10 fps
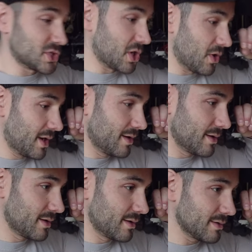So
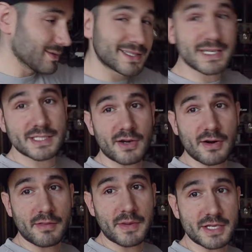let's get started on the